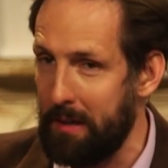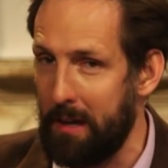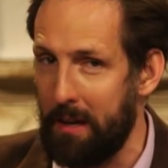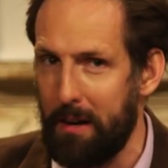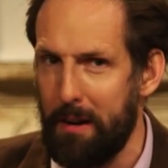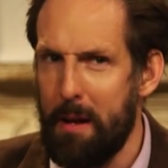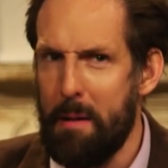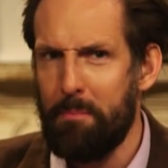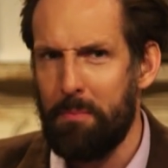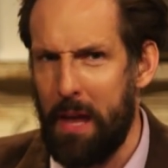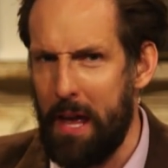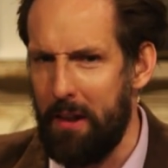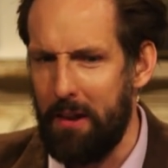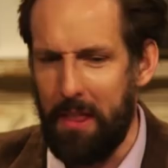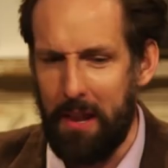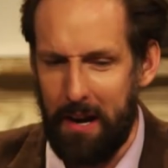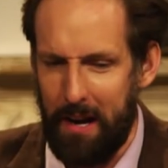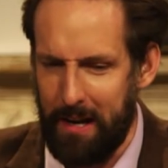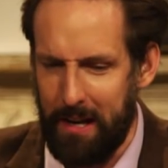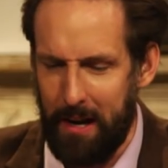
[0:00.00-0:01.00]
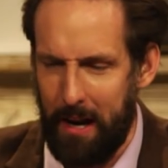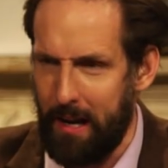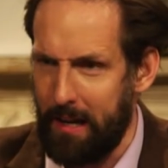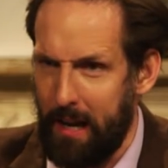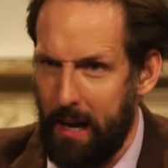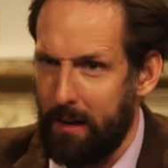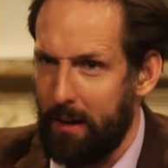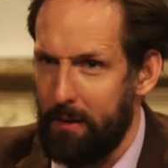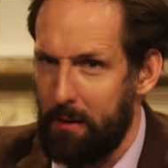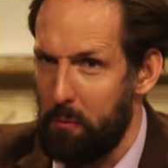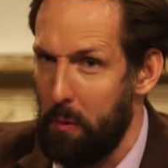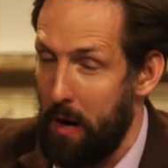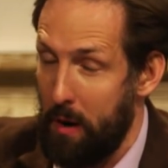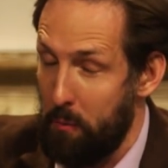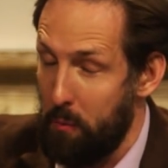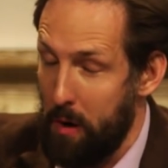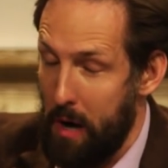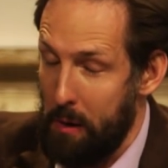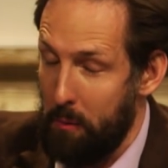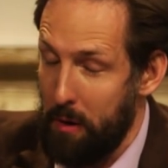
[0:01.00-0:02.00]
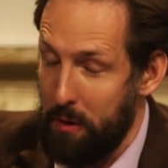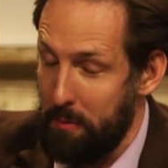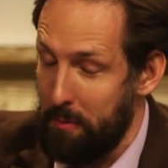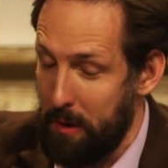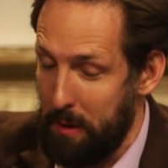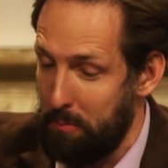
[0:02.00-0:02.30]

And then when I read the book,